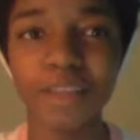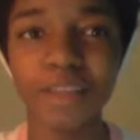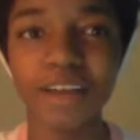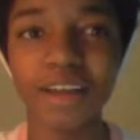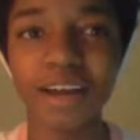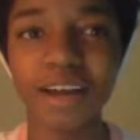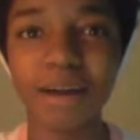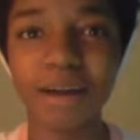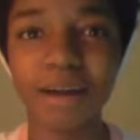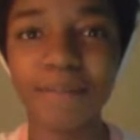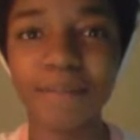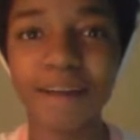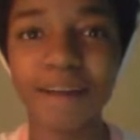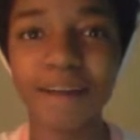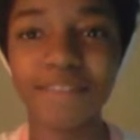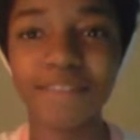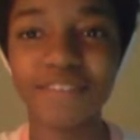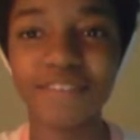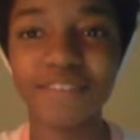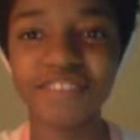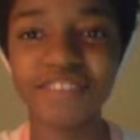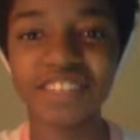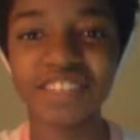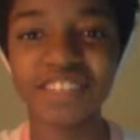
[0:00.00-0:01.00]
I have a
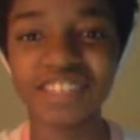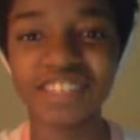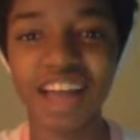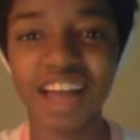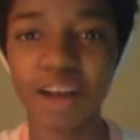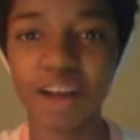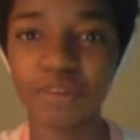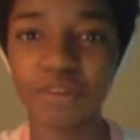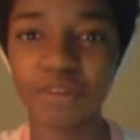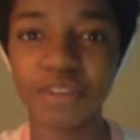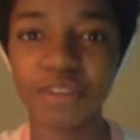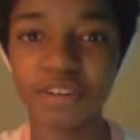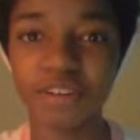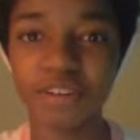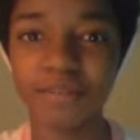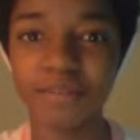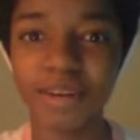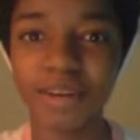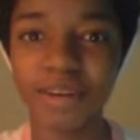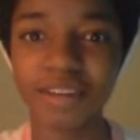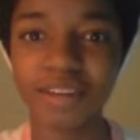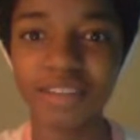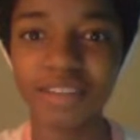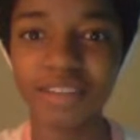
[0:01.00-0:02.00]
different style than
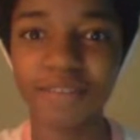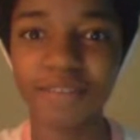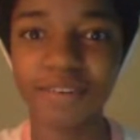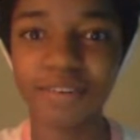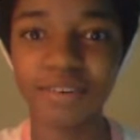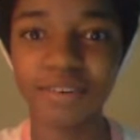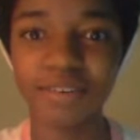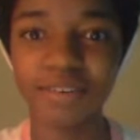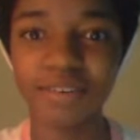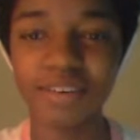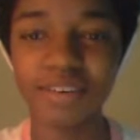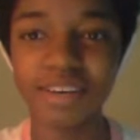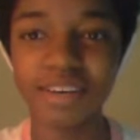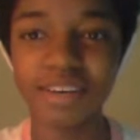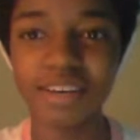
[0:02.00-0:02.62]
everybody else, I feel.